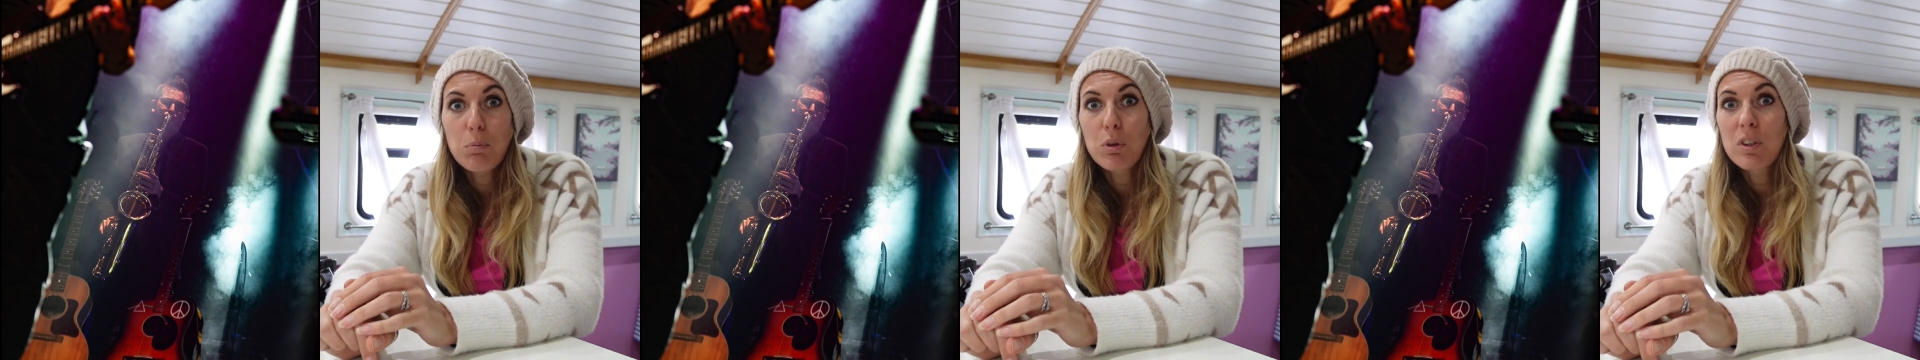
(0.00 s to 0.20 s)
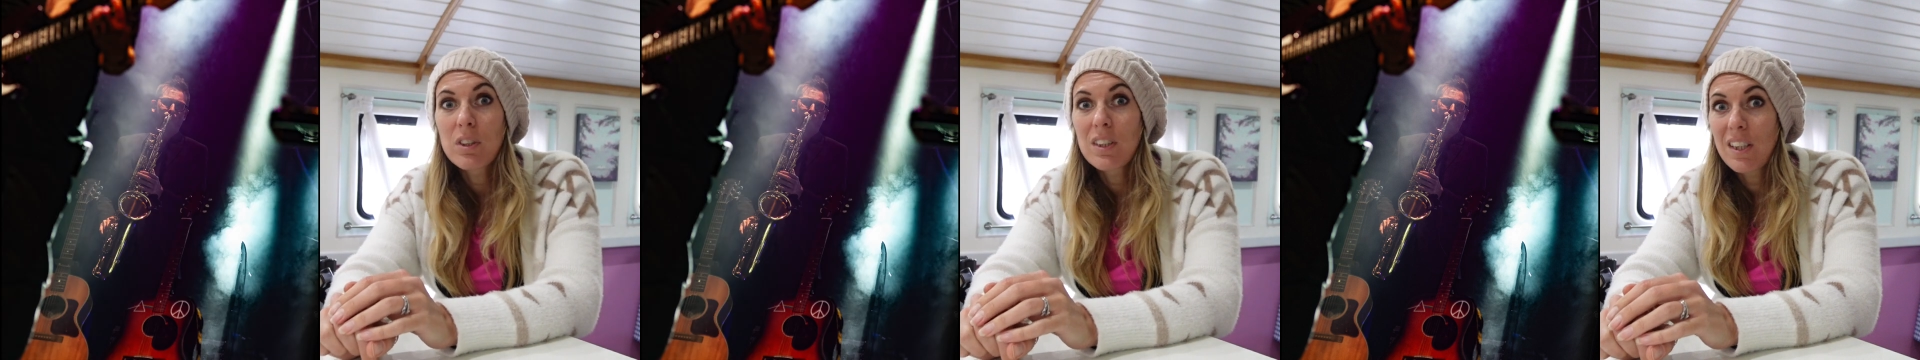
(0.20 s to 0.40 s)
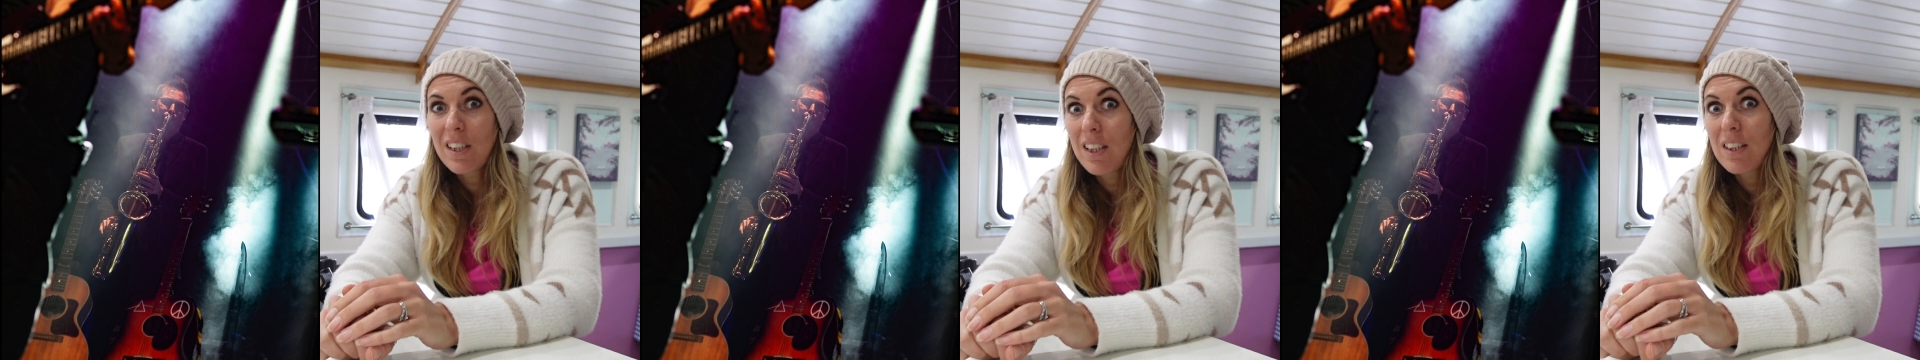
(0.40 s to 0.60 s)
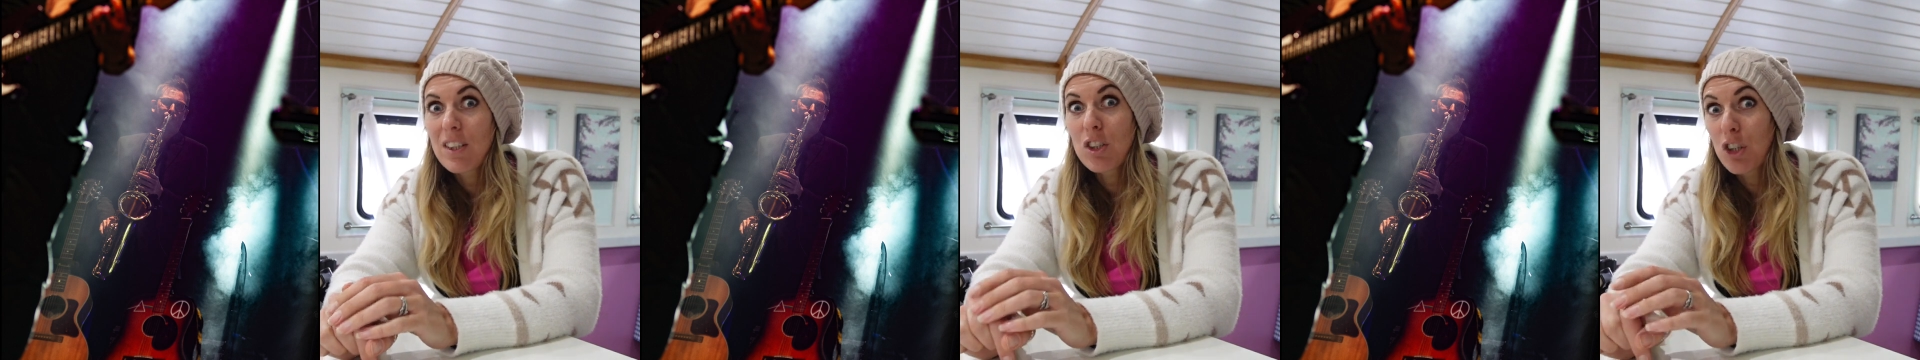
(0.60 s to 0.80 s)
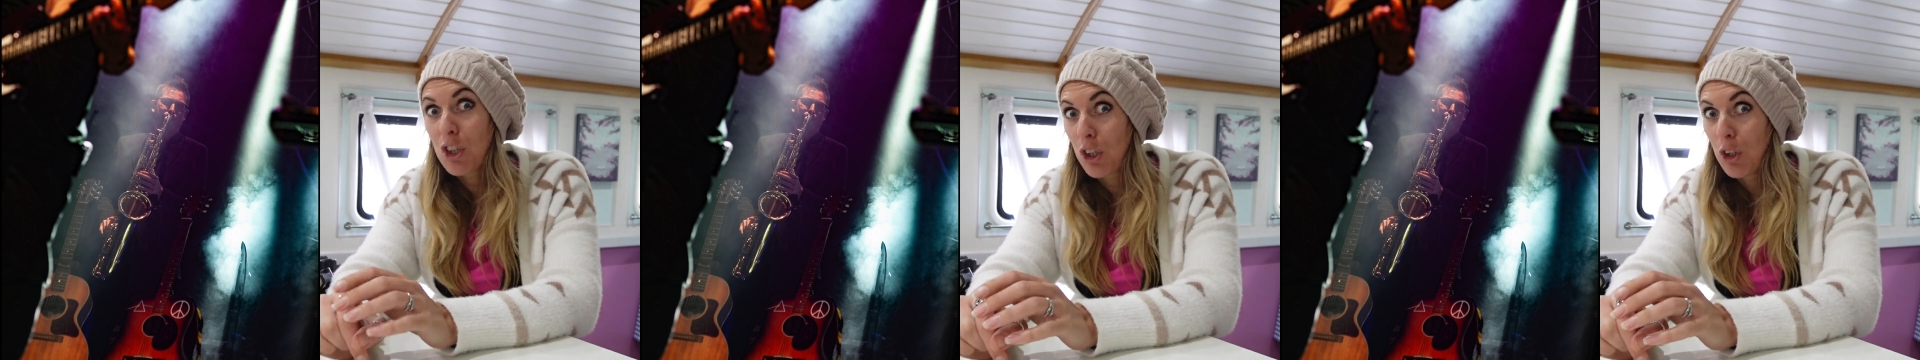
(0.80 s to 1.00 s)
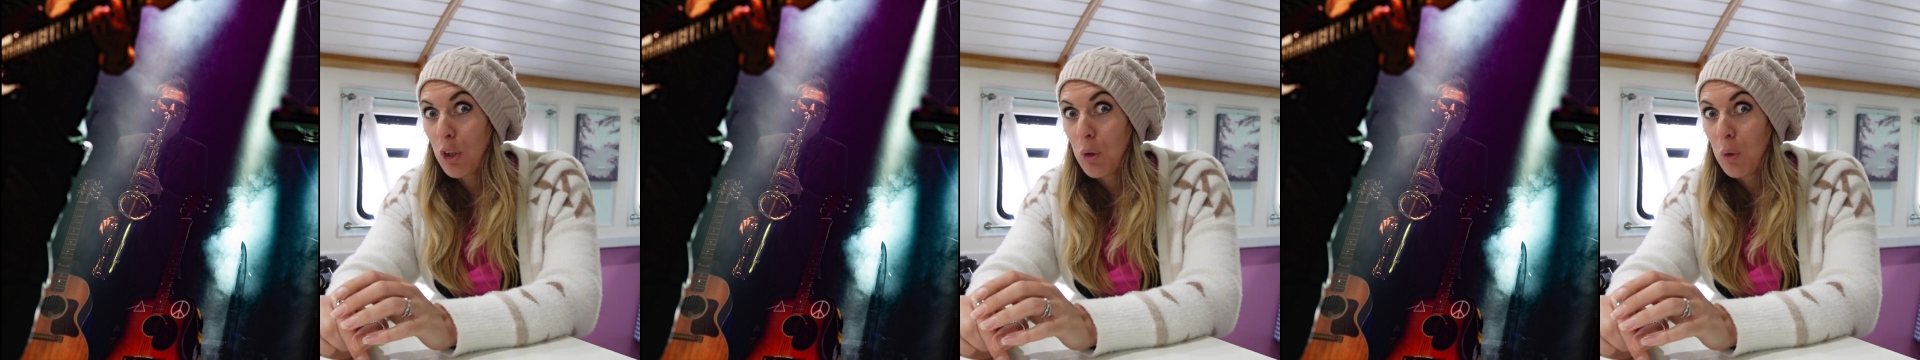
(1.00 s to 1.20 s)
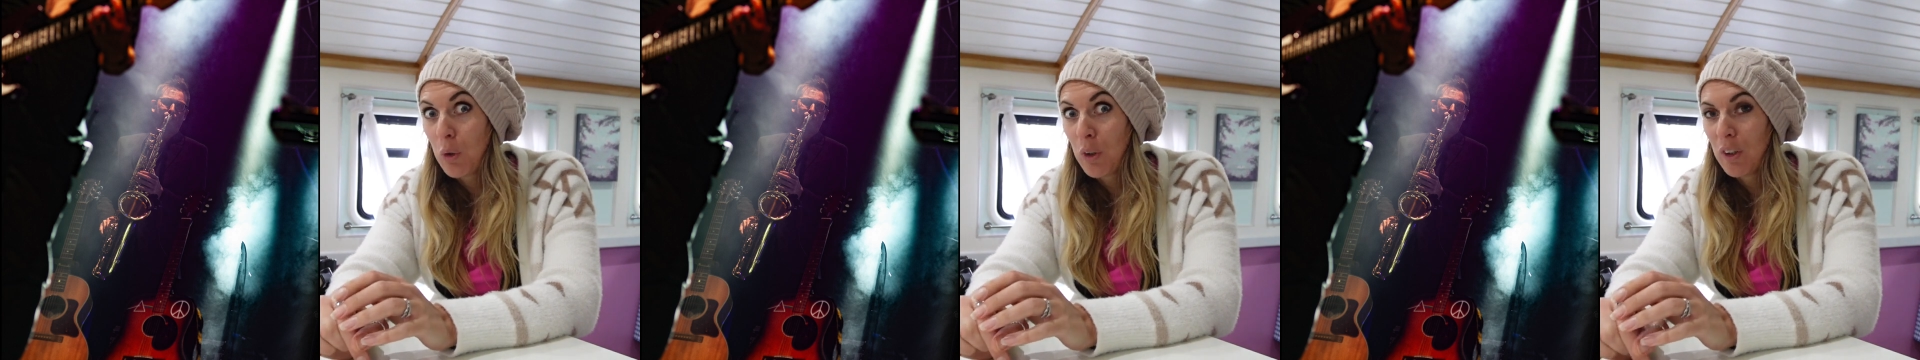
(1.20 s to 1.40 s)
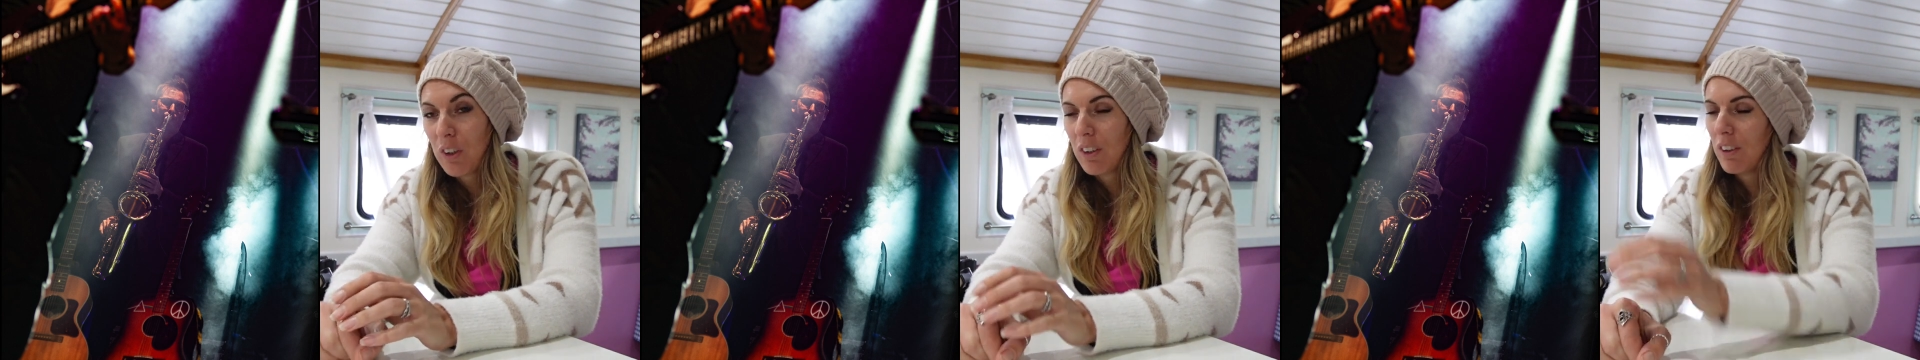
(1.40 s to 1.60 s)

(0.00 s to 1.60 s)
proceed to,